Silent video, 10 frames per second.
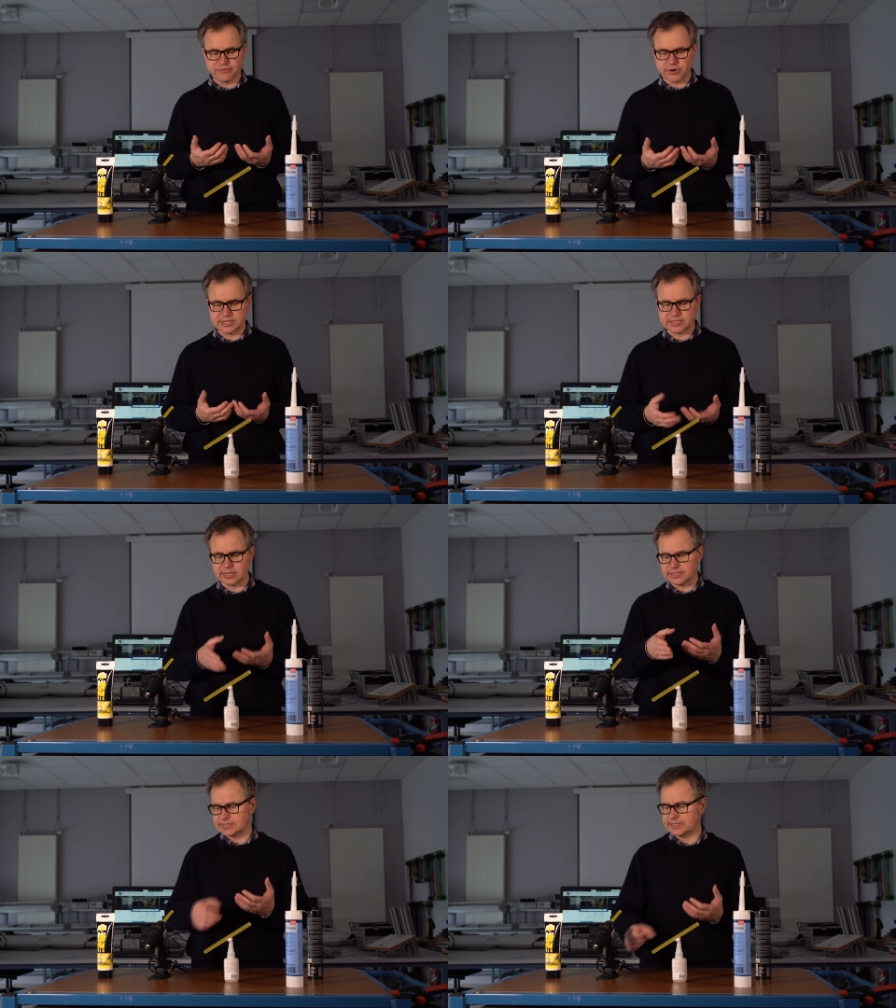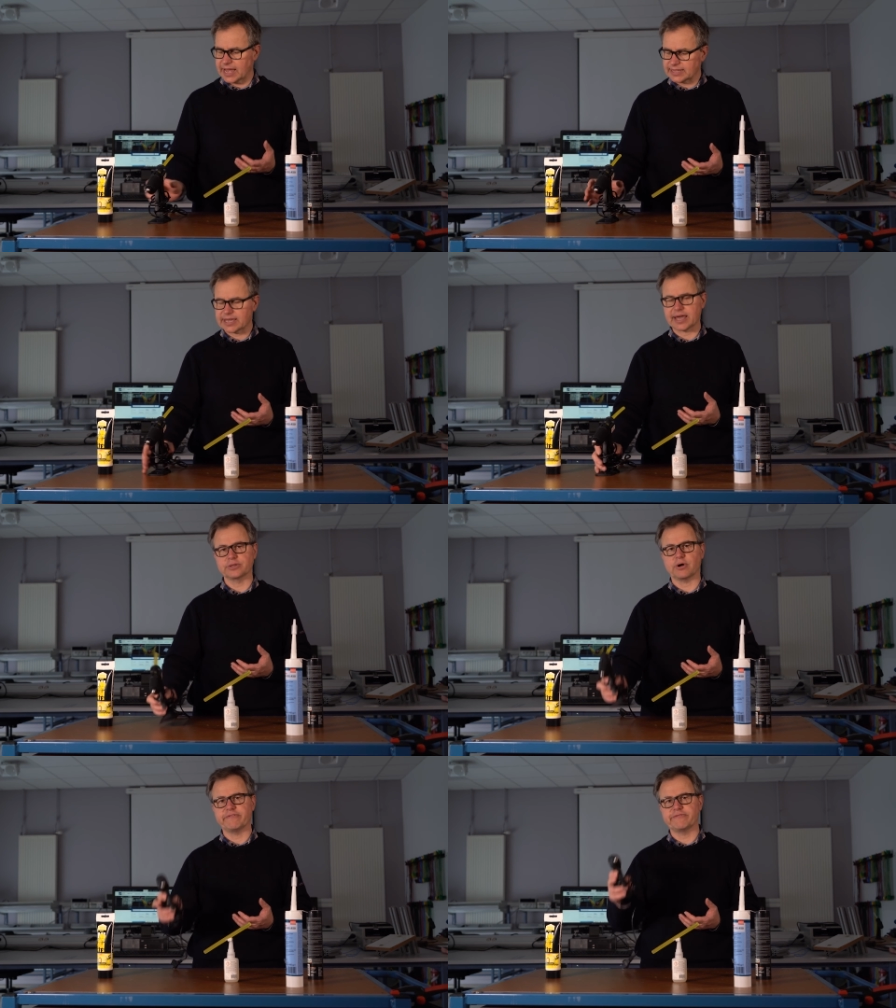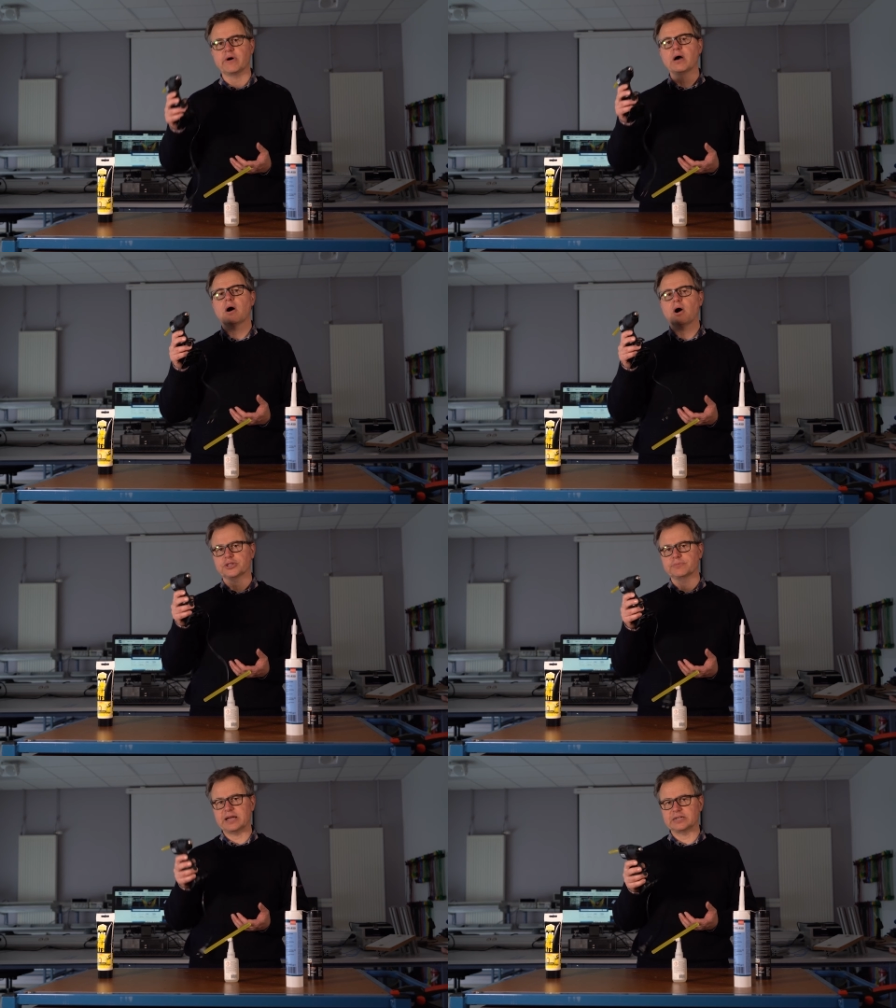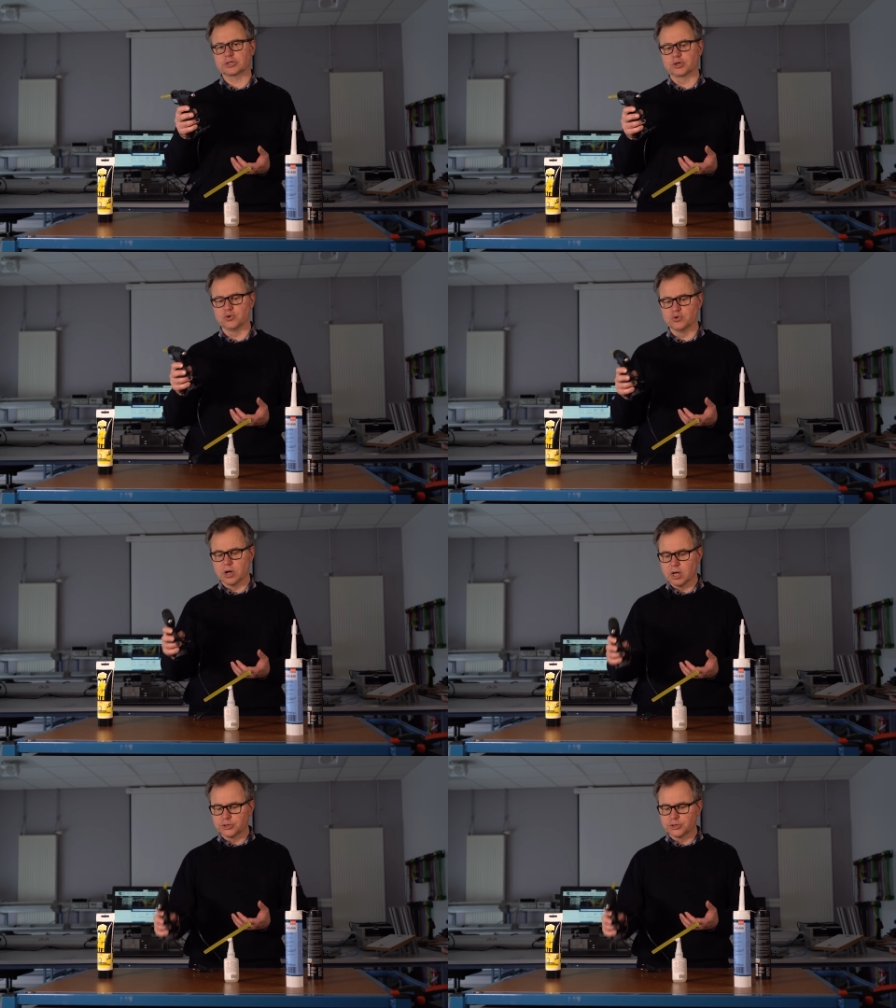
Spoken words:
for instance, that kind of hot melt glue